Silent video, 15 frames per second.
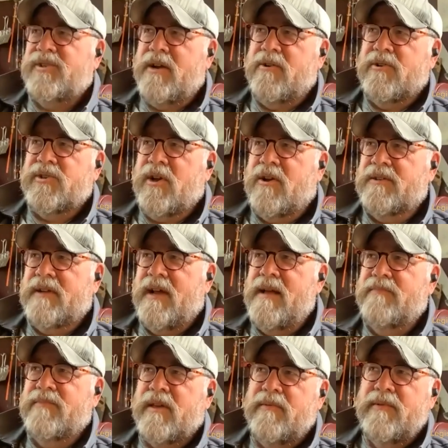cherish our
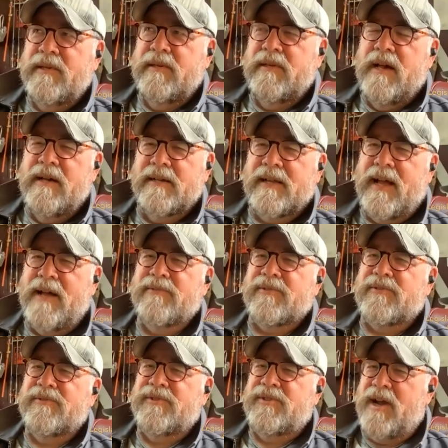times. I mean,
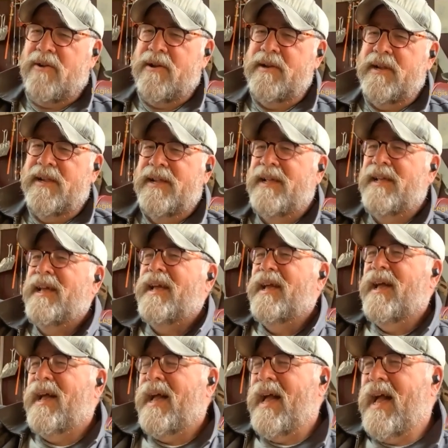Councilor Jarrett
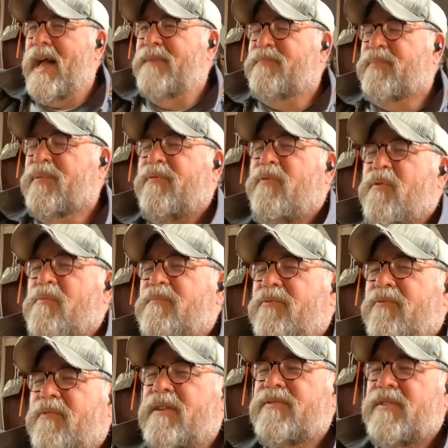had performed
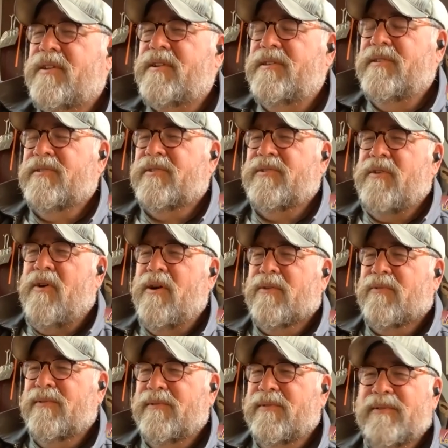for us on his
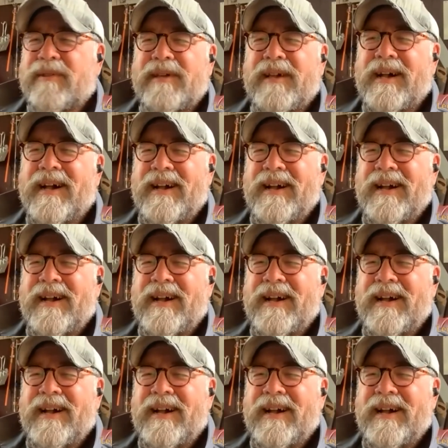inaugural.